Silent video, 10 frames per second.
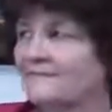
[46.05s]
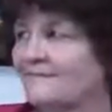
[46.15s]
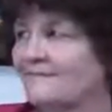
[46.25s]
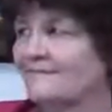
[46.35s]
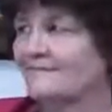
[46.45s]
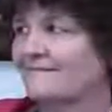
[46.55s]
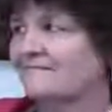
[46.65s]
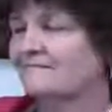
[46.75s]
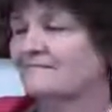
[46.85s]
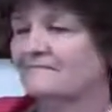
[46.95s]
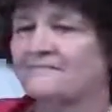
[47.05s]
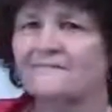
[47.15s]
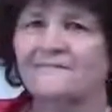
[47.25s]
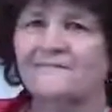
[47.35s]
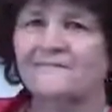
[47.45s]

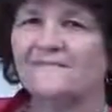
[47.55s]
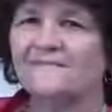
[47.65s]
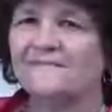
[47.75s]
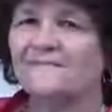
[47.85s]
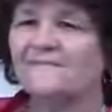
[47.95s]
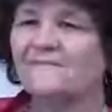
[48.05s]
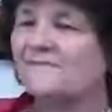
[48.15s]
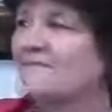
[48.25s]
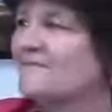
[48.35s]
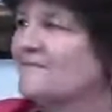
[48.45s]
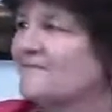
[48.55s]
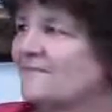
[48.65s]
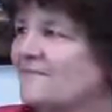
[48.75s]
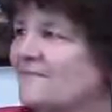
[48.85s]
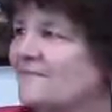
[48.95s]

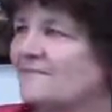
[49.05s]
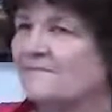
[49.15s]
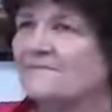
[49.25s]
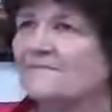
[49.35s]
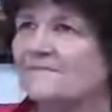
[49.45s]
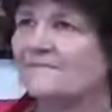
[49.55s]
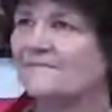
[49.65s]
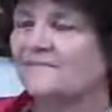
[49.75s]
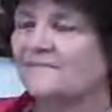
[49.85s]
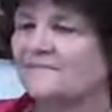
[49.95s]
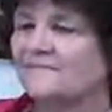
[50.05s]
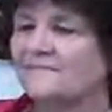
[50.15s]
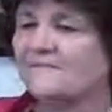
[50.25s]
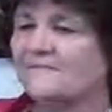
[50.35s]
This person isn't speaking.